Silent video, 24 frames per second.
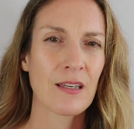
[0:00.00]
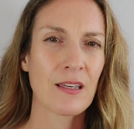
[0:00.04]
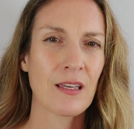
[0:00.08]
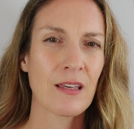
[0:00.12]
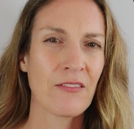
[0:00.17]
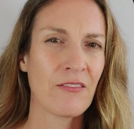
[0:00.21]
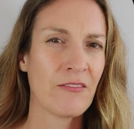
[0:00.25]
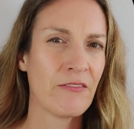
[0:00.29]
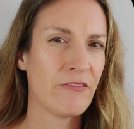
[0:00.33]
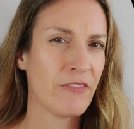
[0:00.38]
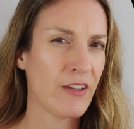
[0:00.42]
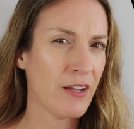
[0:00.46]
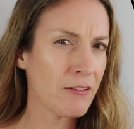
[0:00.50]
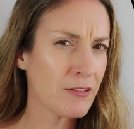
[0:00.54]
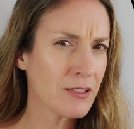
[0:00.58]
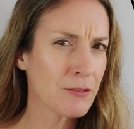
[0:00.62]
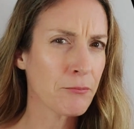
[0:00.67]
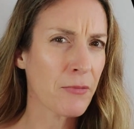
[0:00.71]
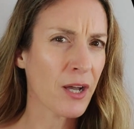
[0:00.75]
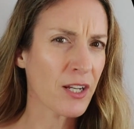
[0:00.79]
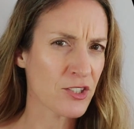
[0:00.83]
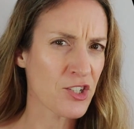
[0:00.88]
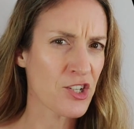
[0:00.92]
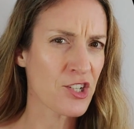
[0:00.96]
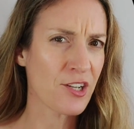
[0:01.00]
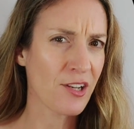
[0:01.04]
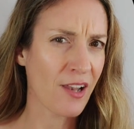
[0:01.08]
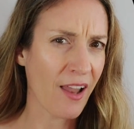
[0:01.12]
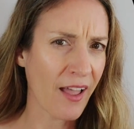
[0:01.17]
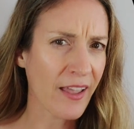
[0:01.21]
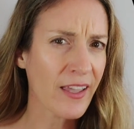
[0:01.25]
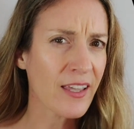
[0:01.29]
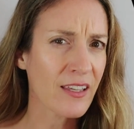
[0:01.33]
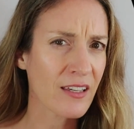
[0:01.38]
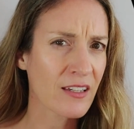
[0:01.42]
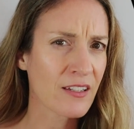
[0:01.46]
very much
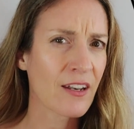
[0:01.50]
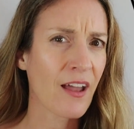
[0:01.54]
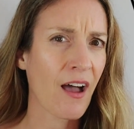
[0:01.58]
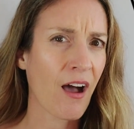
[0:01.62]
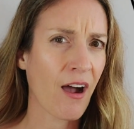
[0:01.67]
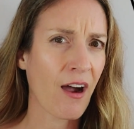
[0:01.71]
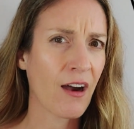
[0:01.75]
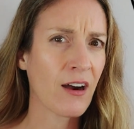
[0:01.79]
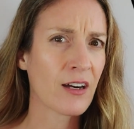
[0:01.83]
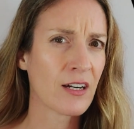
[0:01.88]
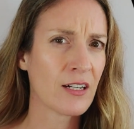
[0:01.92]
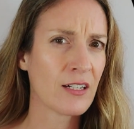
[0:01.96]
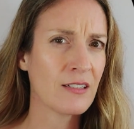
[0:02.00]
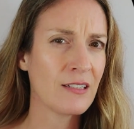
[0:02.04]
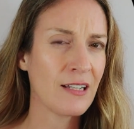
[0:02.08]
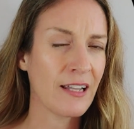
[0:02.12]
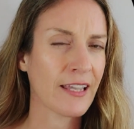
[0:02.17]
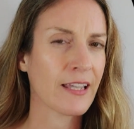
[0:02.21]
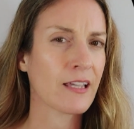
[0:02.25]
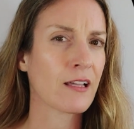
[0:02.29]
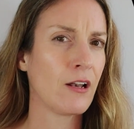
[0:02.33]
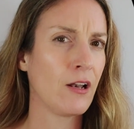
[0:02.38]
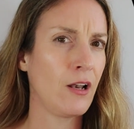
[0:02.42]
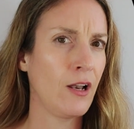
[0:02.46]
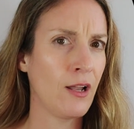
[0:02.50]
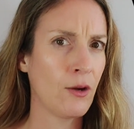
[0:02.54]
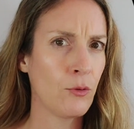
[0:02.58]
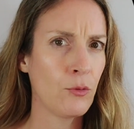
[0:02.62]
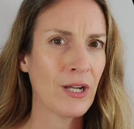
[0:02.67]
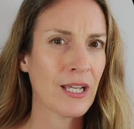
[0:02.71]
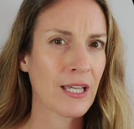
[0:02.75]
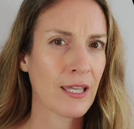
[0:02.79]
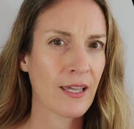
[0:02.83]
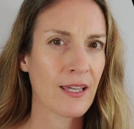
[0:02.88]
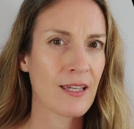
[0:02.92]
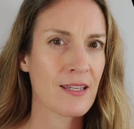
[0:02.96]
like an R, like a
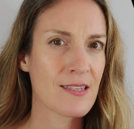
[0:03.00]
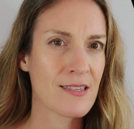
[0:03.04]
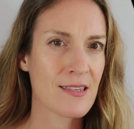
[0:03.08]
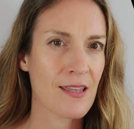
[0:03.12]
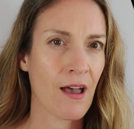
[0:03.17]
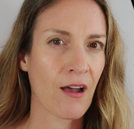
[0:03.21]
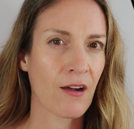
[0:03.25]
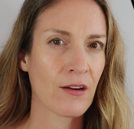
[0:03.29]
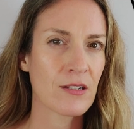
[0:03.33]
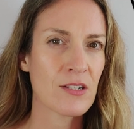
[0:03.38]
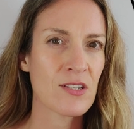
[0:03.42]
lowercase r,